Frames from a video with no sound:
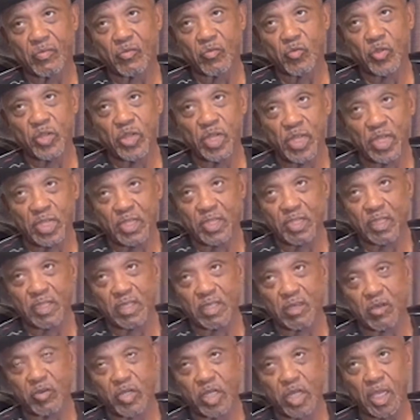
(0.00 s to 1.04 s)

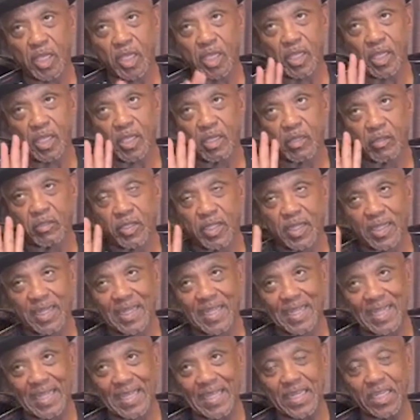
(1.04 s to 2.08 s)
the
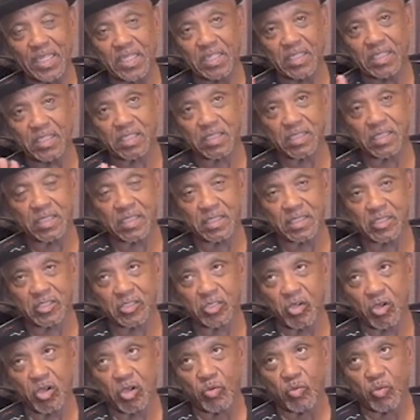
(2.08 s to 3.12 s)
ladies
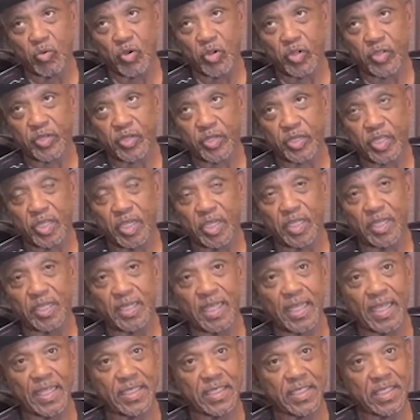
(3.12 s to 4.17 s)
started working there in
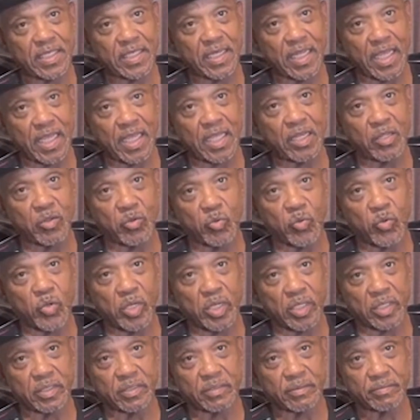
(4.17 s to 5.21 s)
1981.